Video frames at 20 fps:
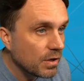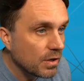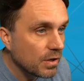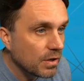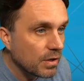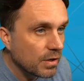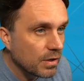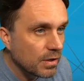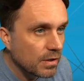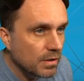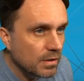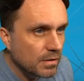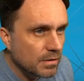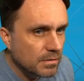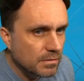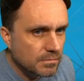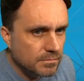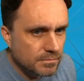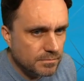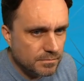
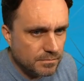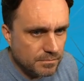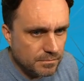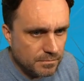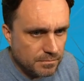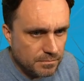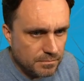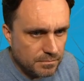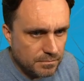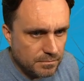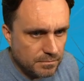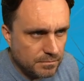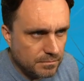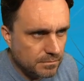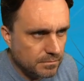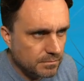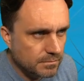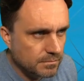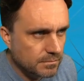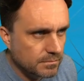
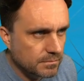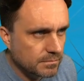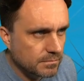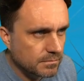No one is speaking in this clip.